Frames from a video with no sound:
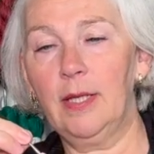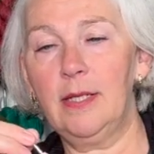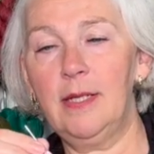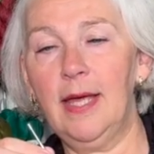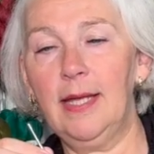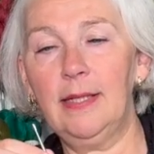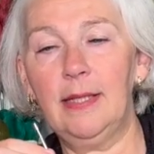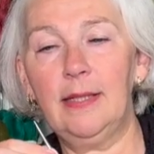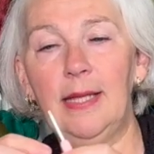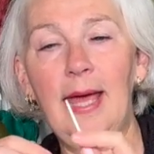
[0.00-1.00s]
than
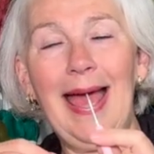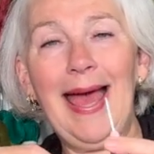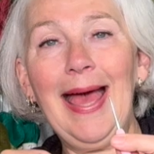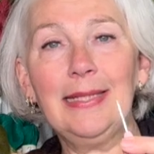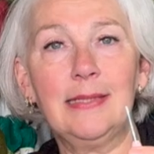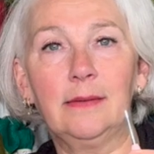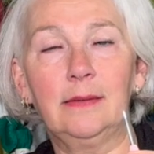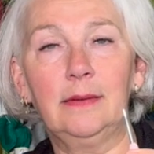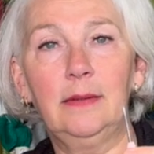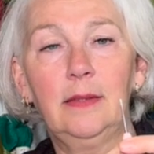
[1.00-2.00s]
the
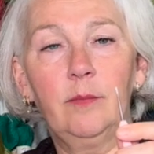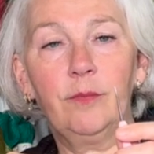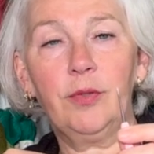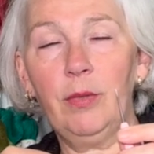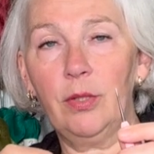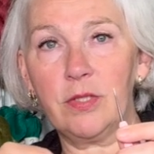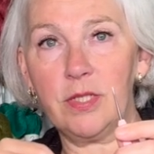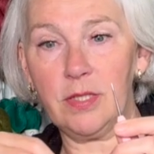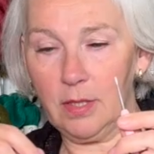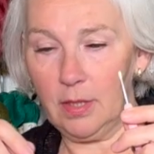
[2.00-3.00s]
handle promotes.